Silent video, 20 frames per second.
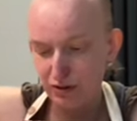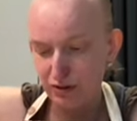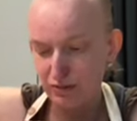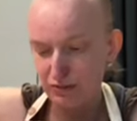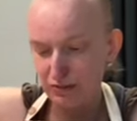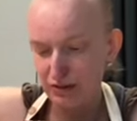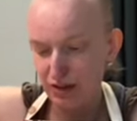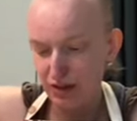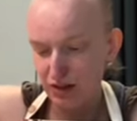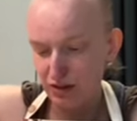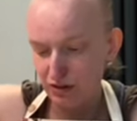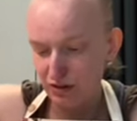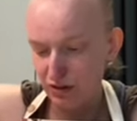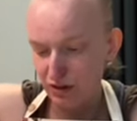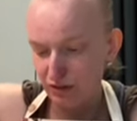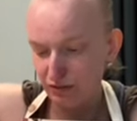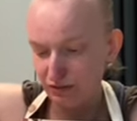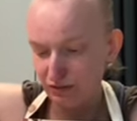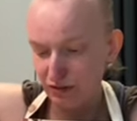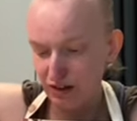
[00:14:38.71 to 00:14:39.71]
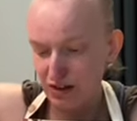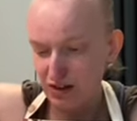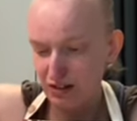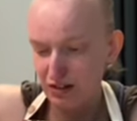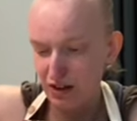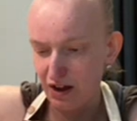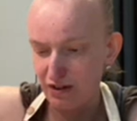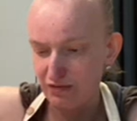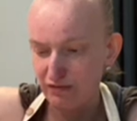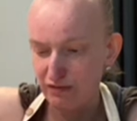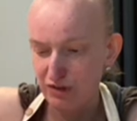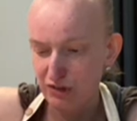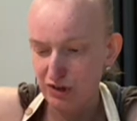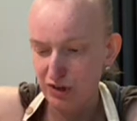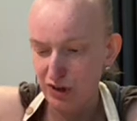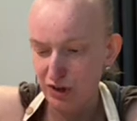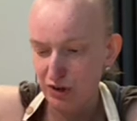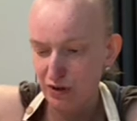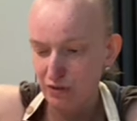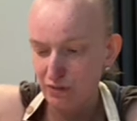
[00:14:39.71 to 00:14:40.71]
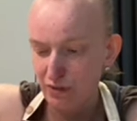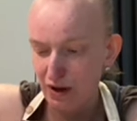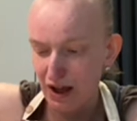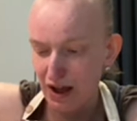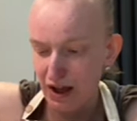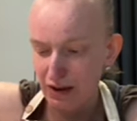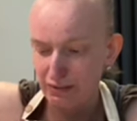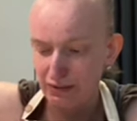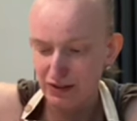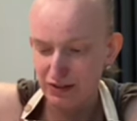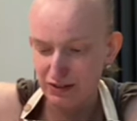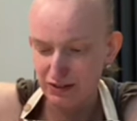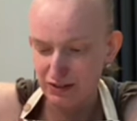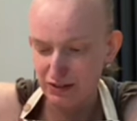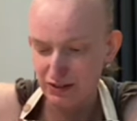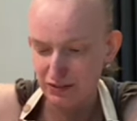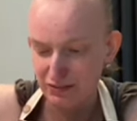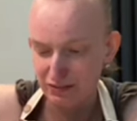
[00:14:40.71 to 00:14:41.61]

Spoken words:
tubs into the freezer for 2 hours.